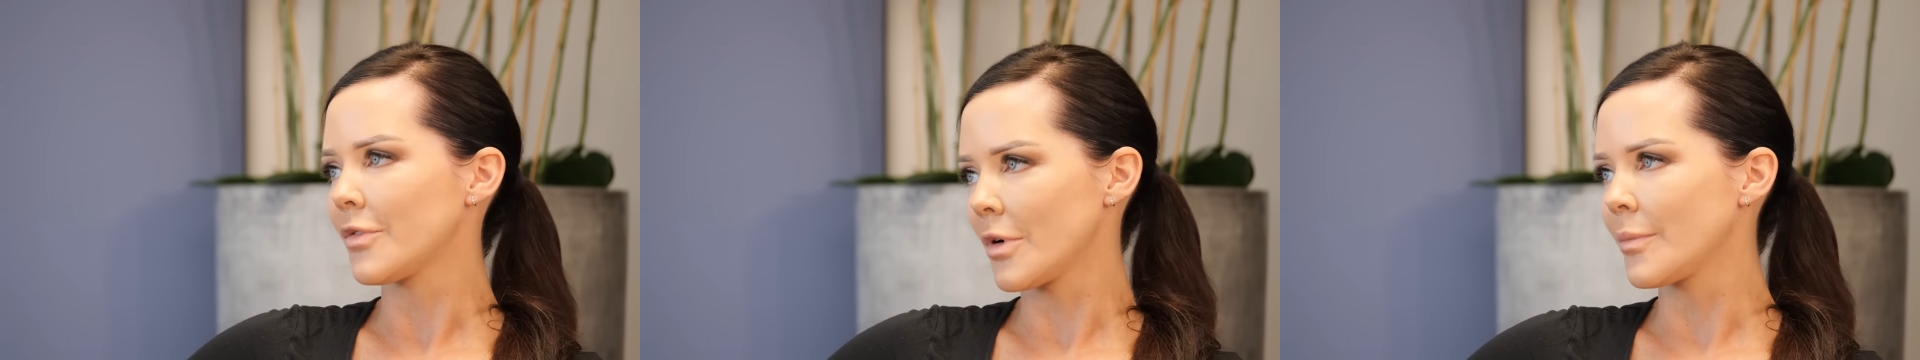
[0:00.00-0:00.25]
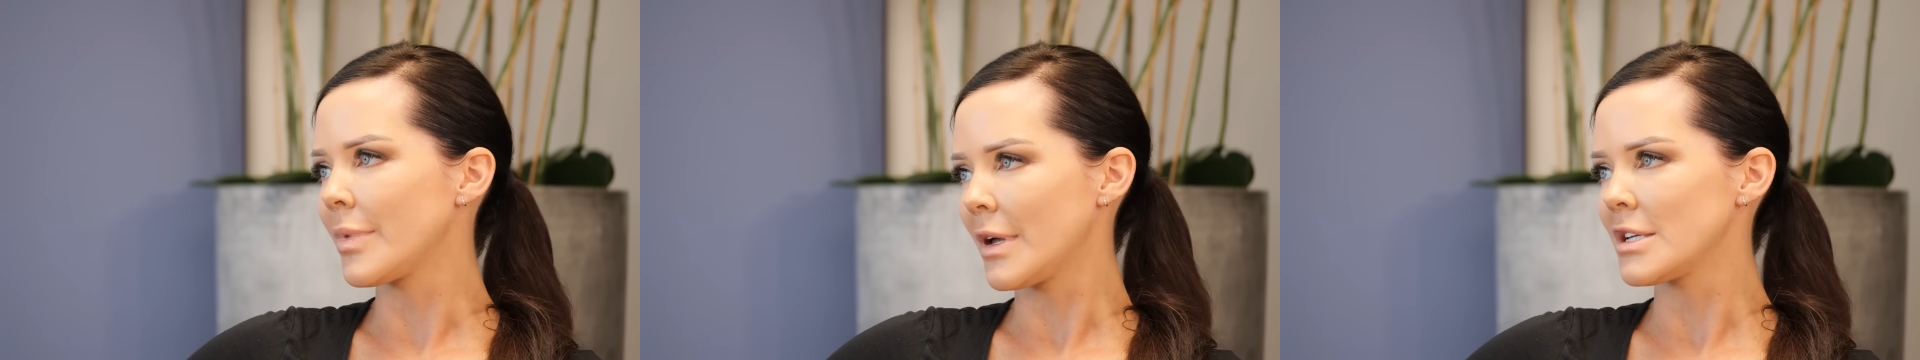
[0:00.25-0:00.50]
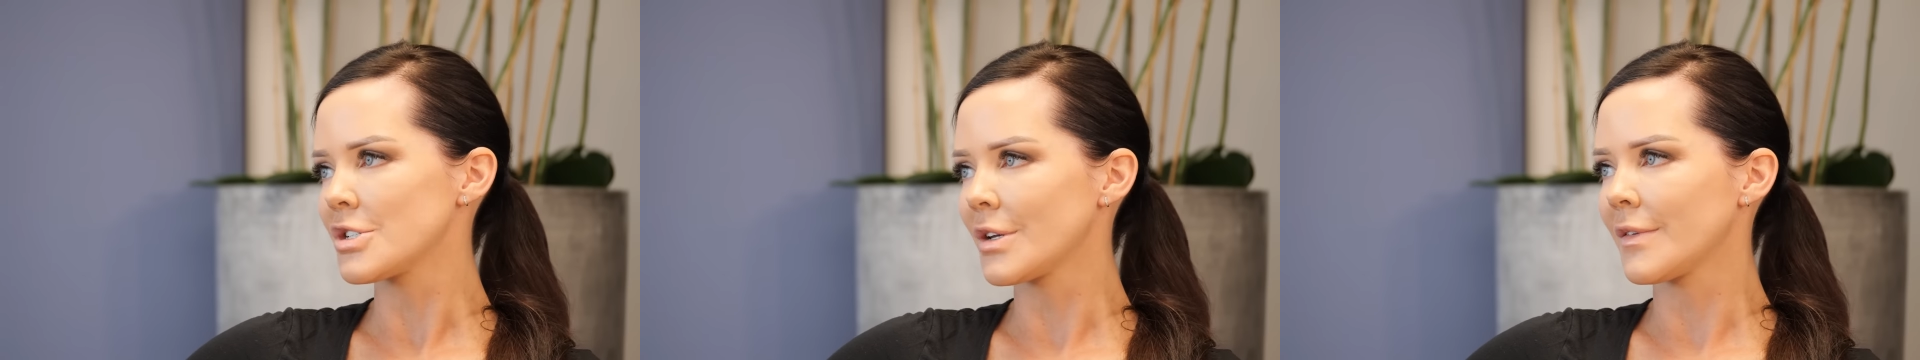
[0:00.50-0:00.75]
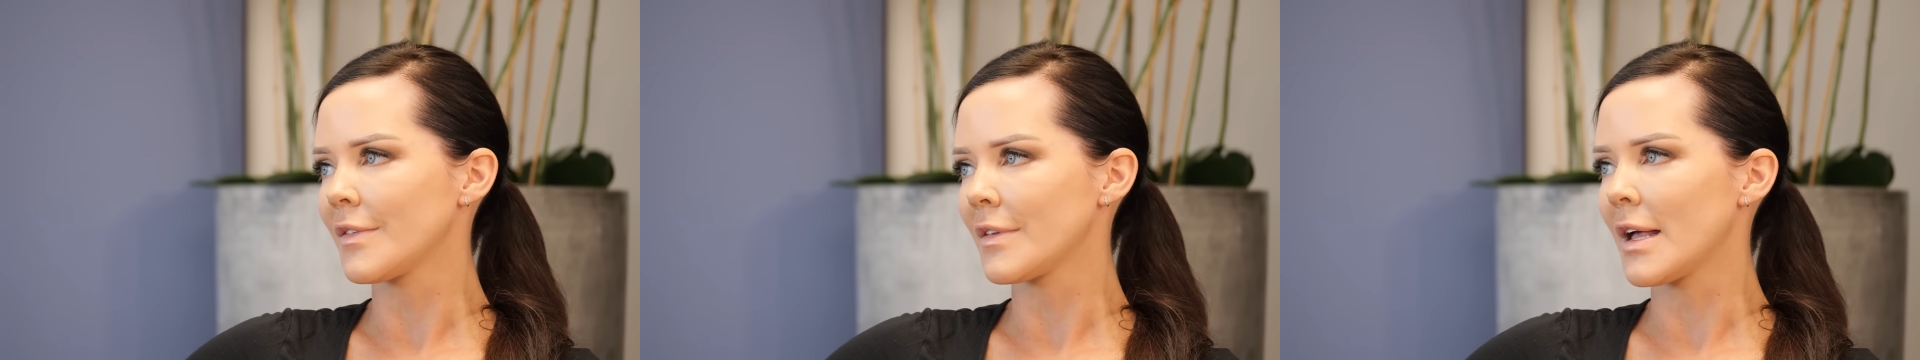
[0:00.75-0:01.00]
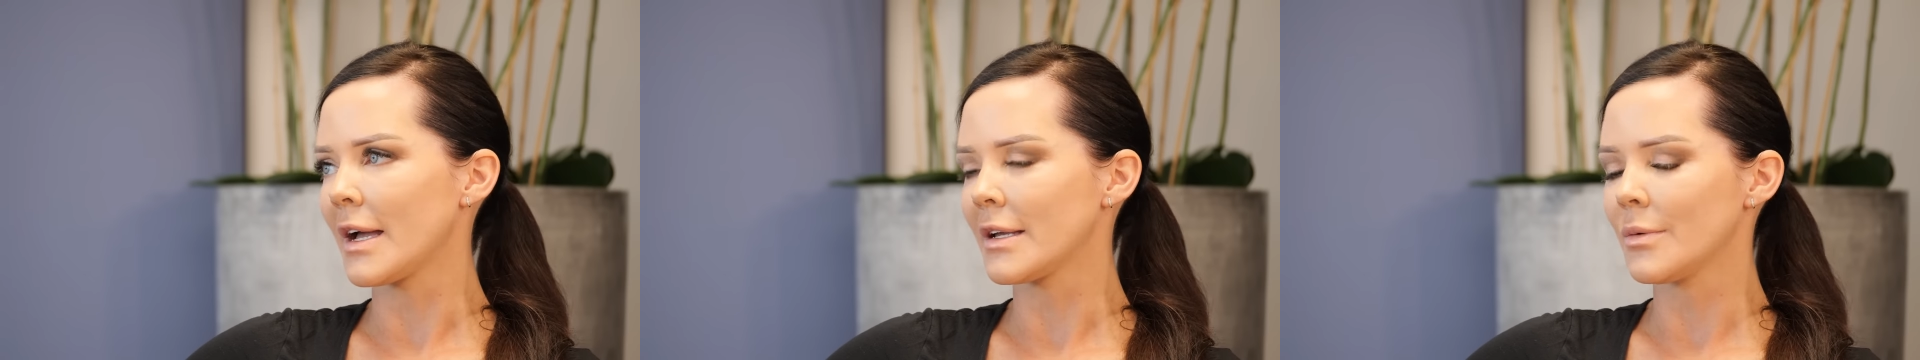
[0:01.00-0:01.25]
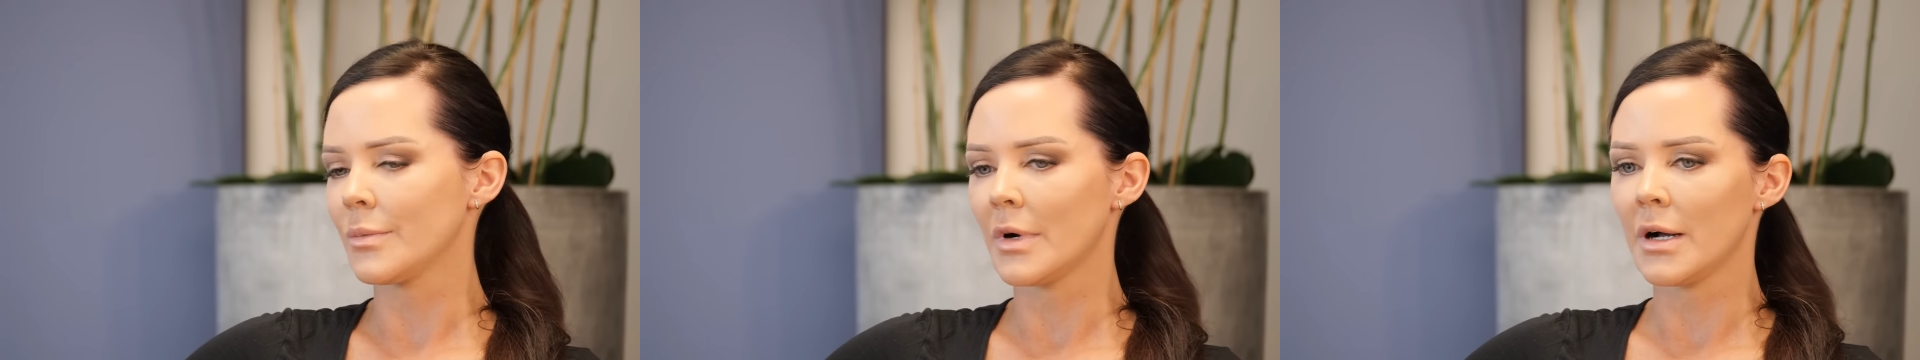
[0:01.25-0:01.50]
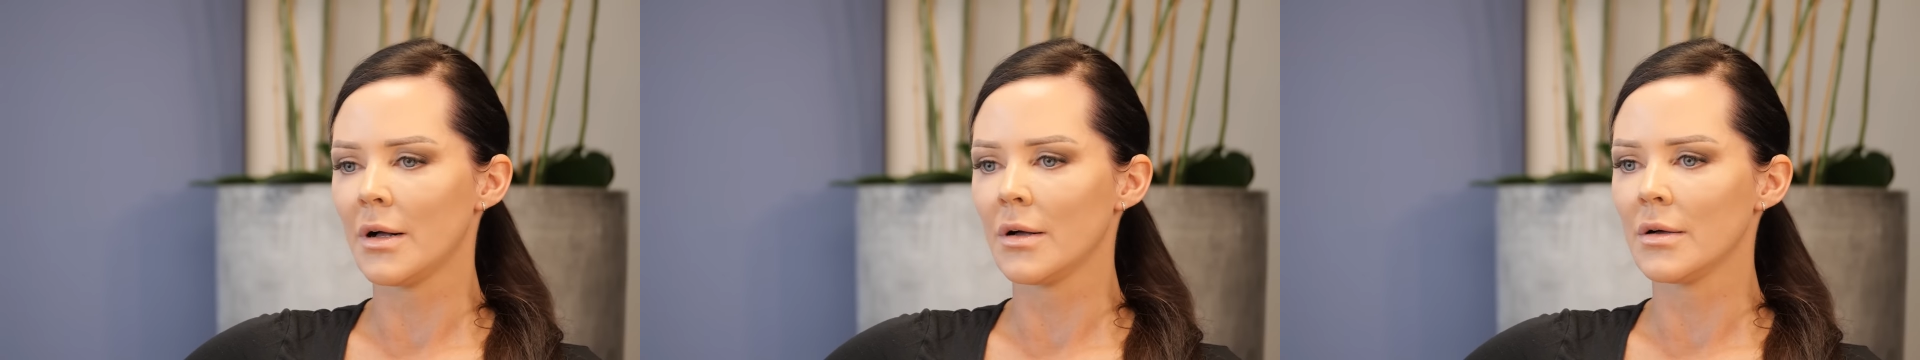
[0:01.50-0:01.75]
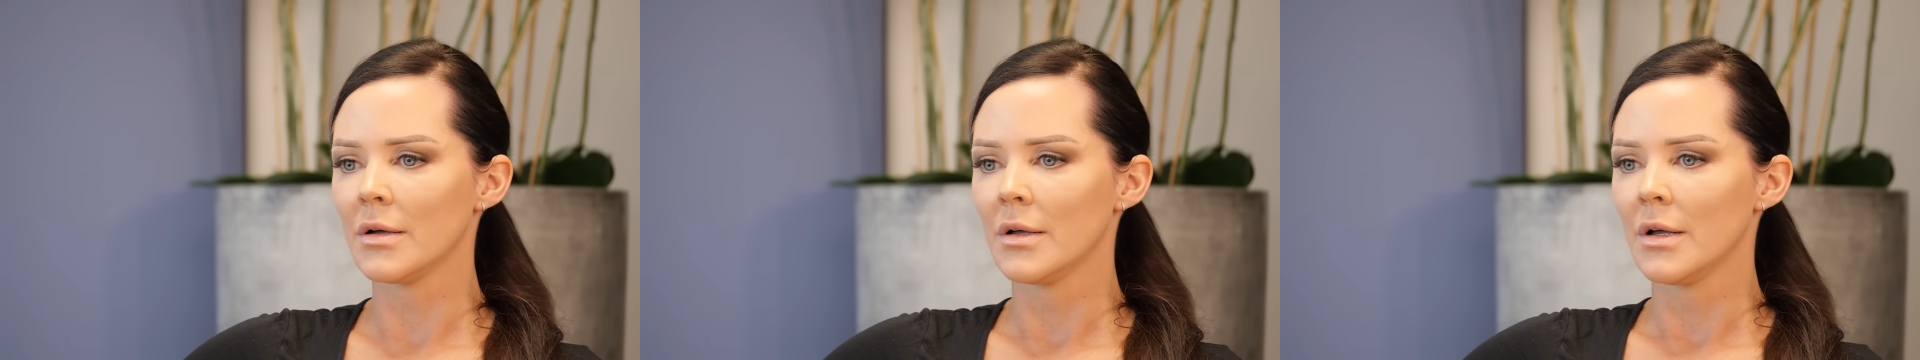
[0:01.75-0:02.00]
from patients like,
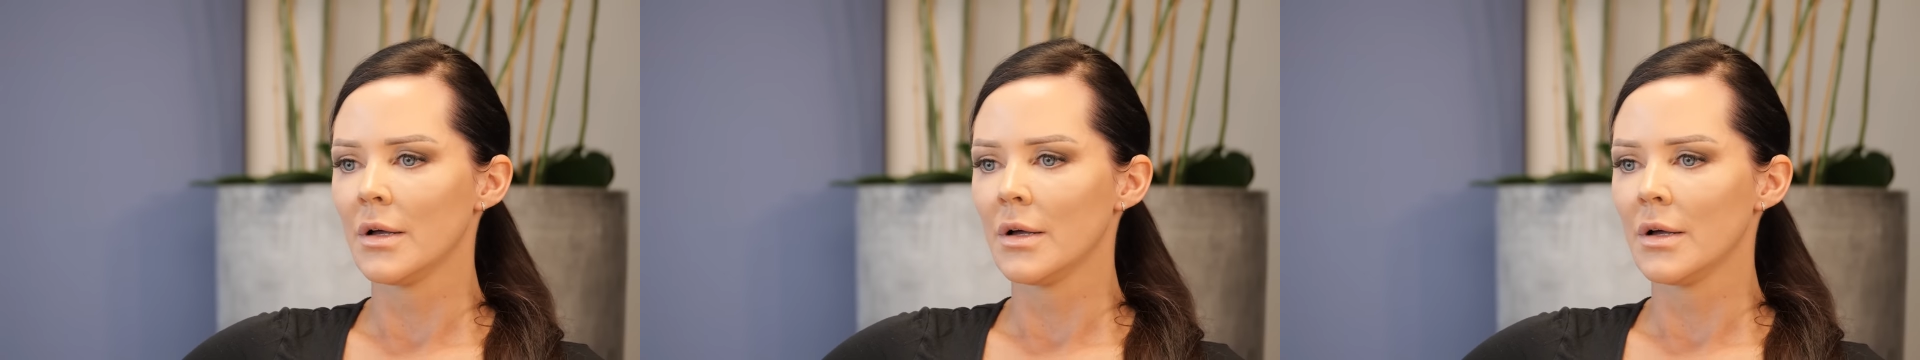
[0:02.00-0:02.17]
well,